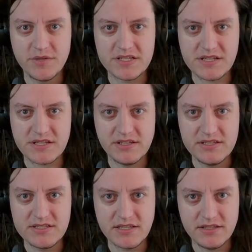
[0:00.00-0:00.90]
because it can
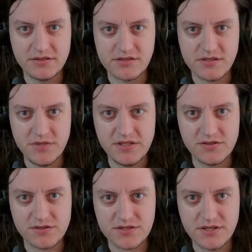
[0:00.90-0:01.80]
easily kill Sabine
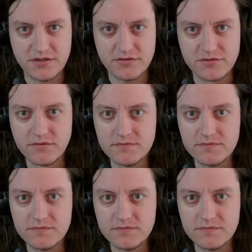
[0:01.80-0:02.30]
herself.